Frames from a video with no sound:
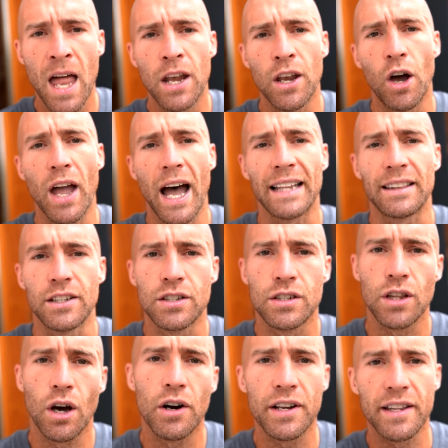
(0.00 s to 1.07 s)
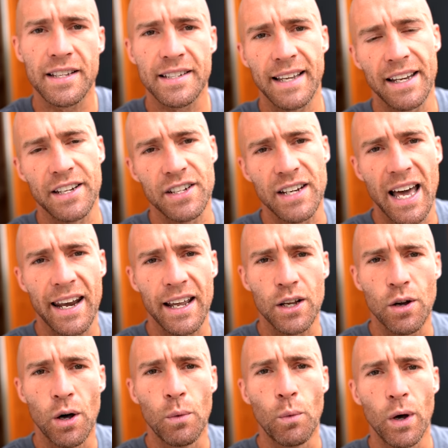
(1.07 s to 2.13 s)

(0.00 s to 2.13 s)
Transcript: Now, at the start of the session, had I gone